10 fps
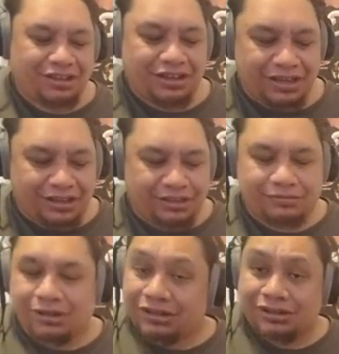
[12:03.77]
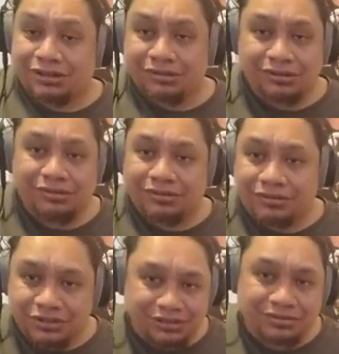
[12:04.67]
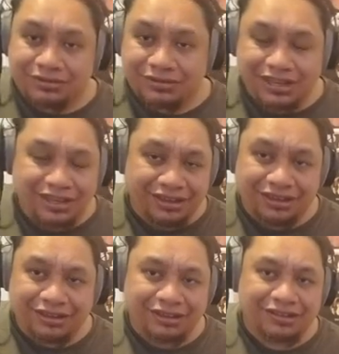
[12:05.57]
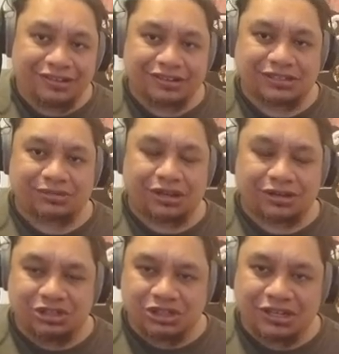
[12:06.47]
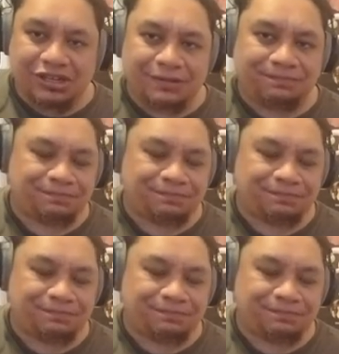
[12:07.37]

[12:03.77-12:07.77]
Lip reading: I'll hold you near. So we're going to G.